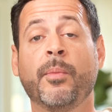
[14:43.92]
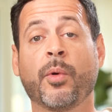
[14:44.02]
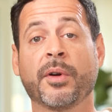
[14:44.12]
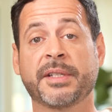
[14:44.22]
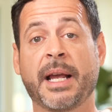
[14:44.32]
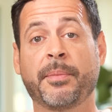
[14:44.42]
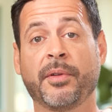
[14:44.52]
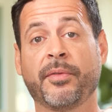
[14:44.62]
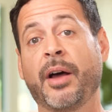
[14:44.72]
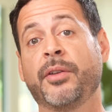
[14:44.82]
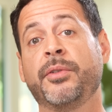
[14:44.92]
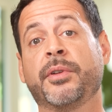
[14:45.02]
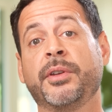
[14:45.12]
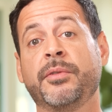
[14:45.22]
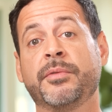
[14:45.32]
more example of how you
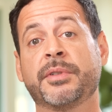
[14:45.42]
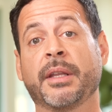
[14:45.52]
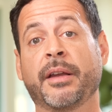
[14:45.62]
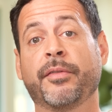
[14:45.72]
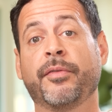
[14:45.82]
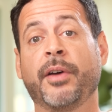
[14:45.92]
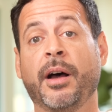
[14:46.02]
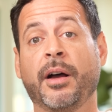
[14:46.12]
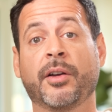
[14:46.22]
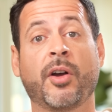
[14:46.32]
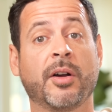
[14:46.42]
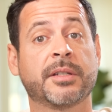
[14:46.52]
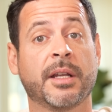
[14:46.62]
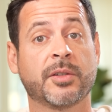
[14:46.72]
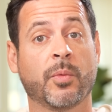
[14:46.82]
can use like uh,
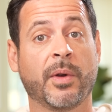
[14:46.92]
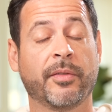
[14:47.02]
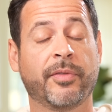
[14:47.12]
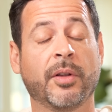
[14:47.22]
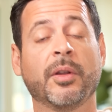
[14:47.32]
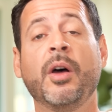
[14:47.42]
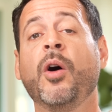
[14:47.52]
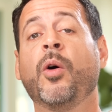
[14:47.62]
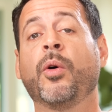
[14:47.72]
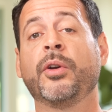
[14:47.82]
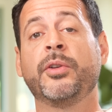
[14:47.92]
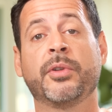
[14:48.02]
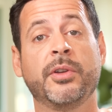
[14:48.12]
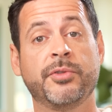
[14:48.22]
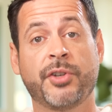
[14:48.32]
content aware fill or you
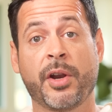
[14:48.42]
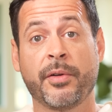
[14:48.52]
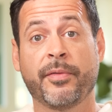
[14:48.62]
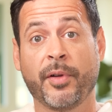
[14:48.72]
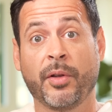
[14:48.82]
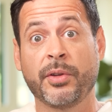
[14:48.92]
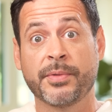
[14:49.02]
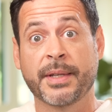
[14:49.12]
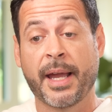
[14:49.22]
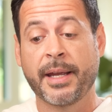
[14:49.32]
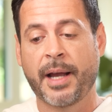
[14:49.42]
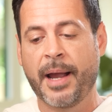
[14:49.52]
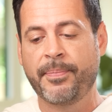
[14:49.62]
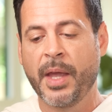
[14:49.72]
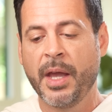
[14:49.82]
can use generative fill using AI.